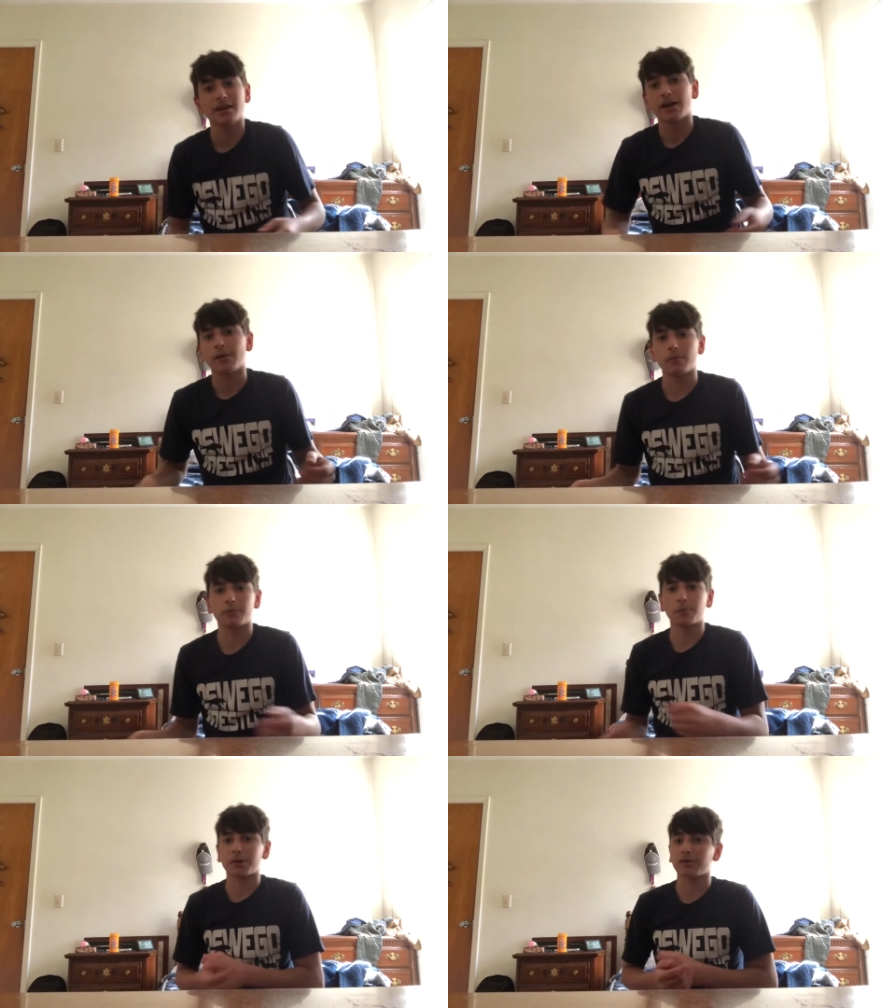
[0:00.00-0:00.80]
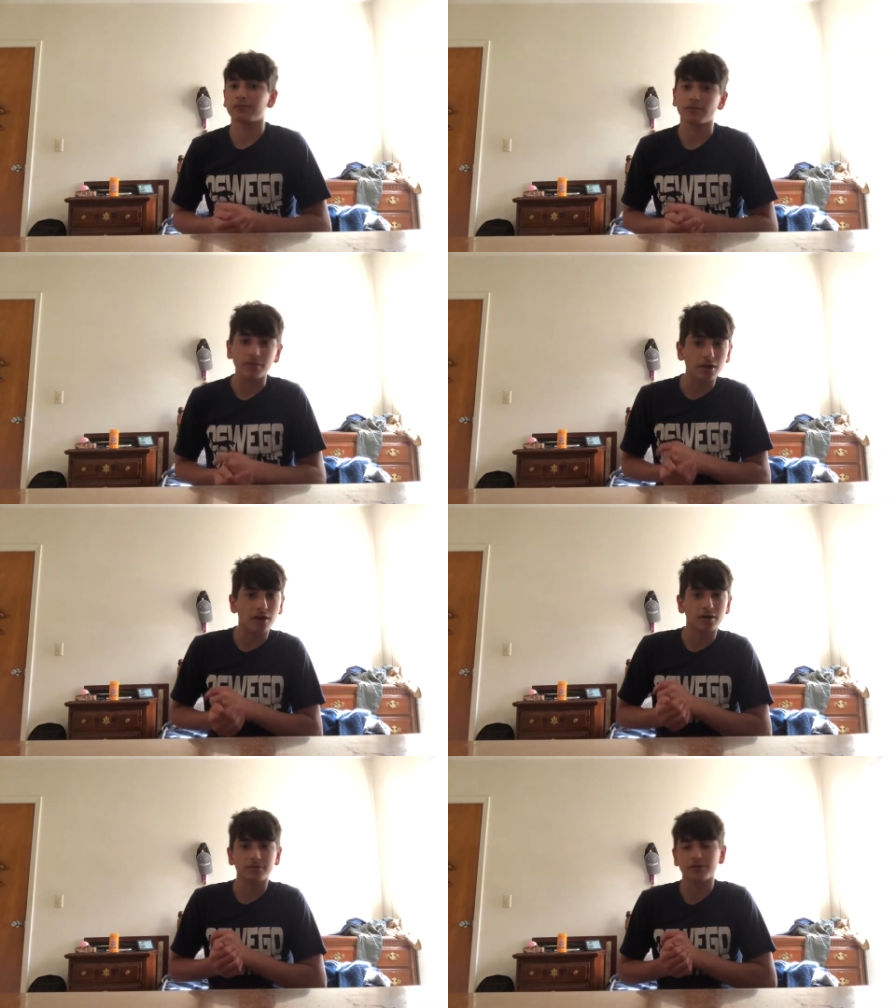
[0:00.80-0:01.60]
I've been working really
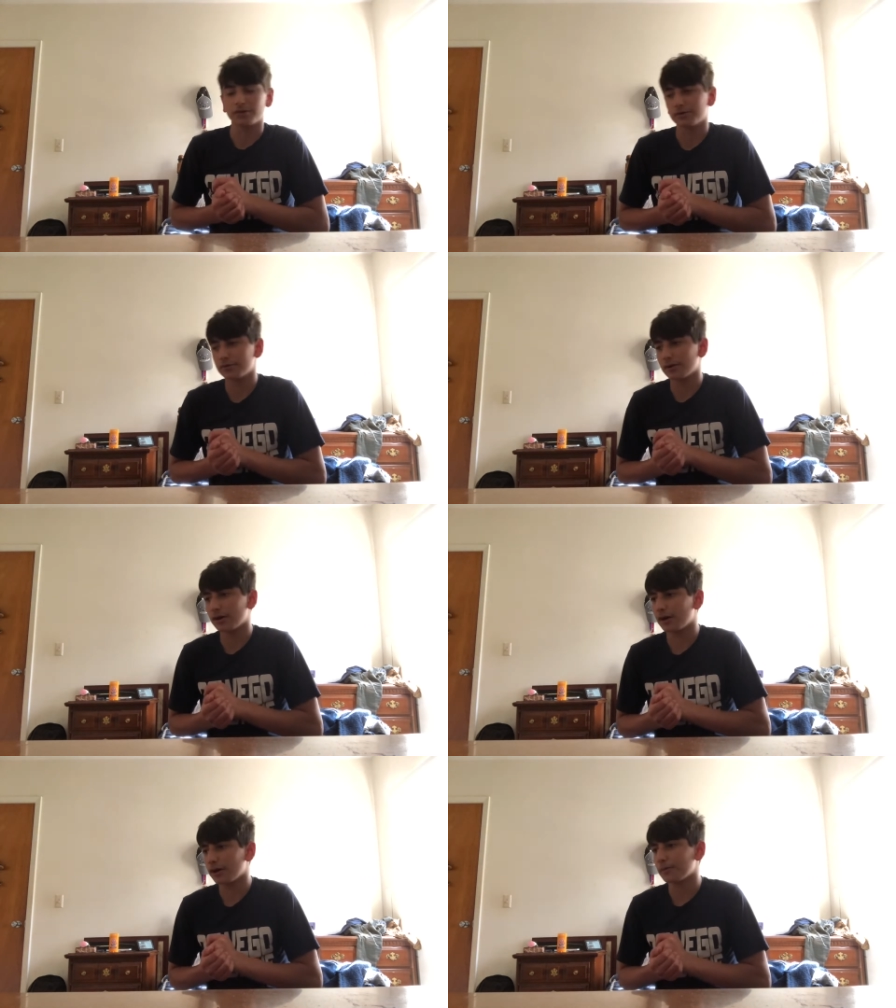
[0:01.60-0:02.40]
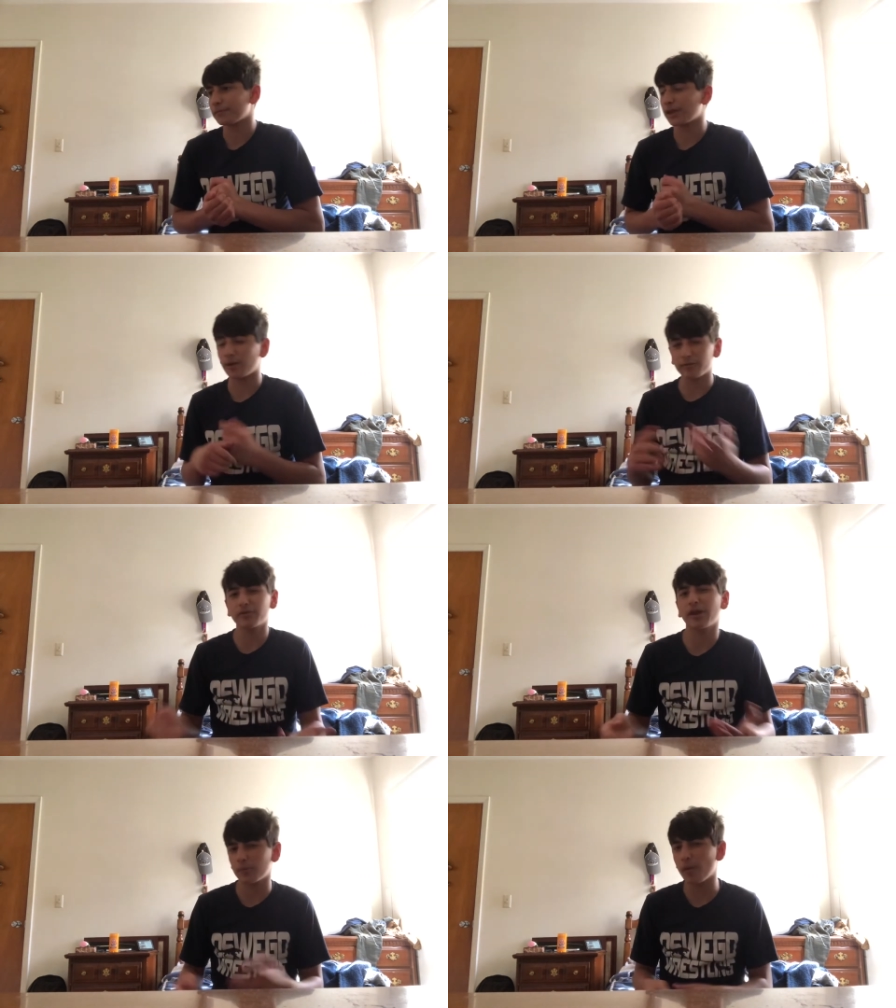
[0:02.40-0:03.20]
hard though, and hopefully I
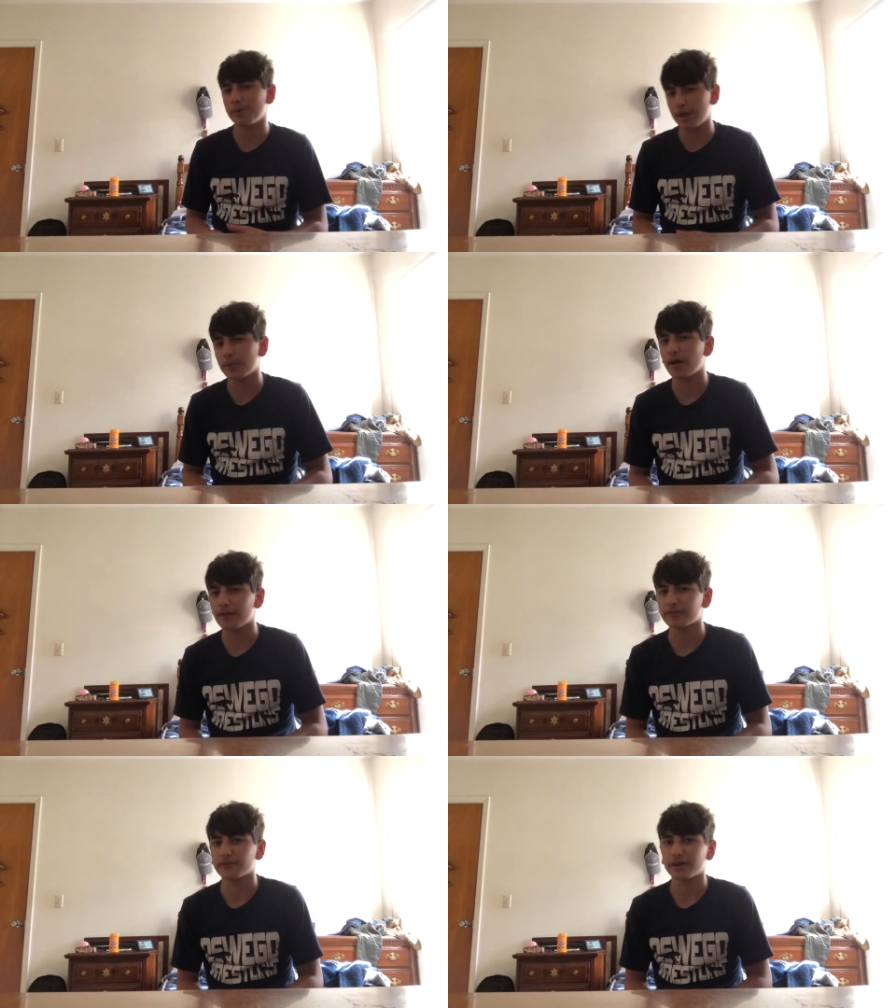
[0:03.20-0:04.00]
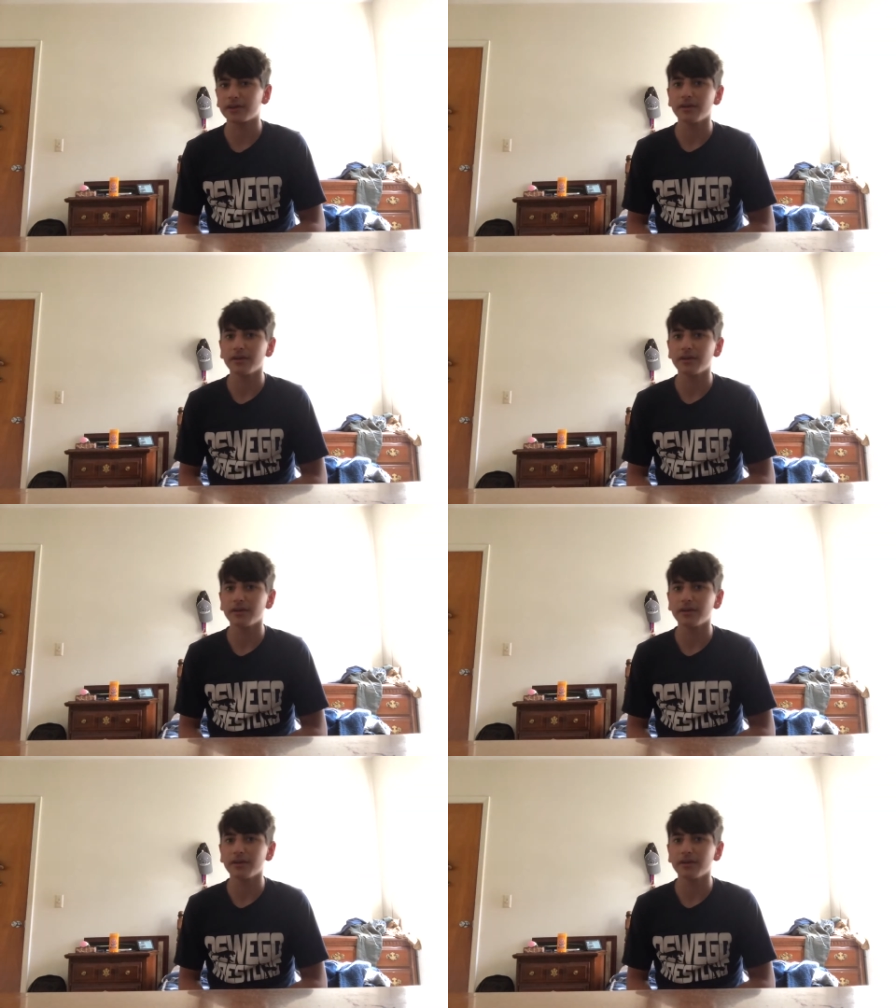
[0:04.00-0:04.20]
will be able to have a fight.